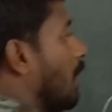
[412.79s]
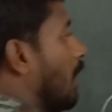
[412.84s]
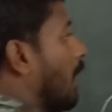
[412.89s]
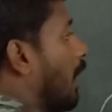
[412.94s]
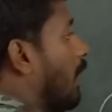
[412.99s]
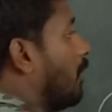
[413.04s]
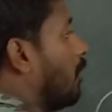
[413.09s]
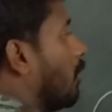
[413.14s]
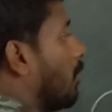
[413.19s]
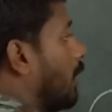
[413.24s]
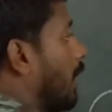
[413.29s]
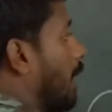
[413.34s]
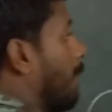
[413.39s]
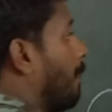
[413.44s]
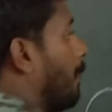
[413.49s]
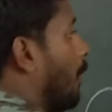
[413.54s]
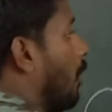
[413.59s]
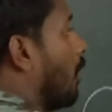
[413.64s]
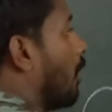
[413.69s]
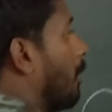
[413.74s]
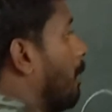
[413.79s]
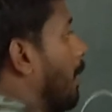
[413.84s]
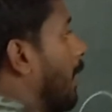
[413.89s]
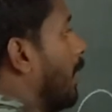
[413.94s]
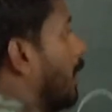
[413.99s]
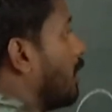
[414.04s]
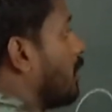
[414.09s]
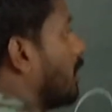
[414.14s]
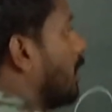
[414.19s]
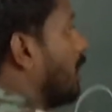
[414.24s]
into 10 power
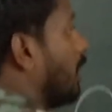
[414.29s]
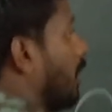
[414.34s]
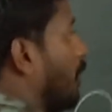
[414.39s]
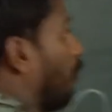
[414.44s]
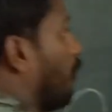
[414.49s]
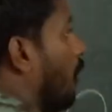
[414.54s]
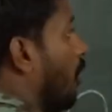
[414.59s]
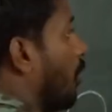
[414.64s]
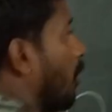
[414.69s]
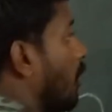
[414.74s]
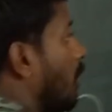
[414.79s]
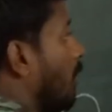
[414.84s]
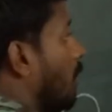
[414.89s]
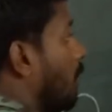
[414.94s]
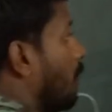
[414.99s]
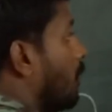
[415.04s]
minus 34